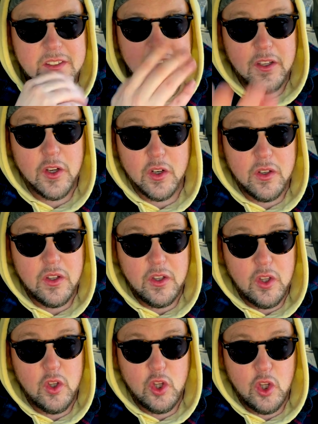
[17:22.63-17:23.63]

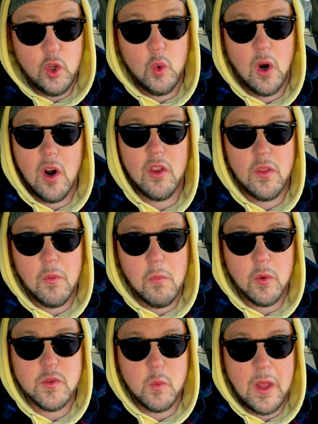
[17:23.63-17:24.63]
you are the
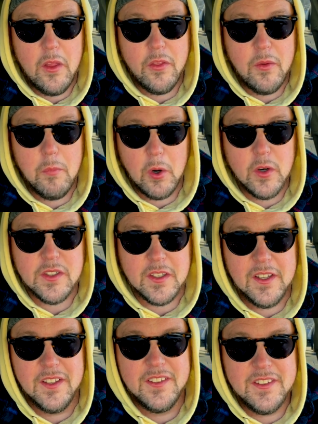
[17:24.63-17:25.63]
most wealthy person.
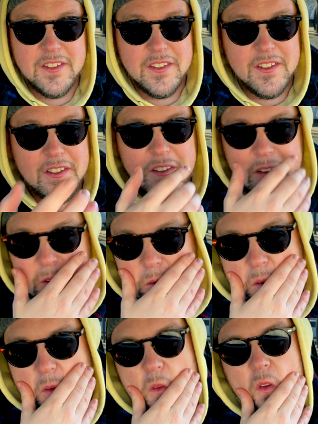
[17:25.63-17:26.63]

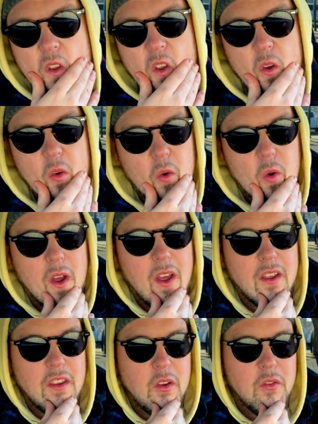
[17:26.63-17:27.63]

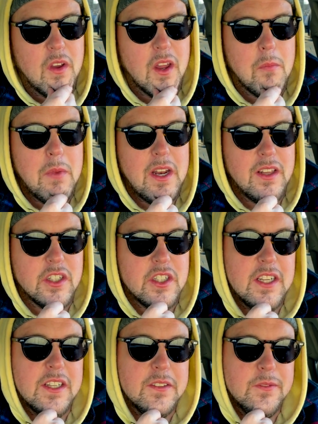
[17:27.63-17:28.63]
You've got it made in the
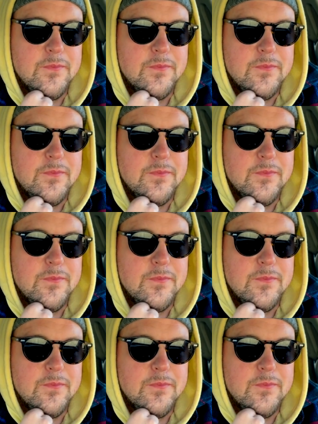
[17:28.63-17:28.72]
shade.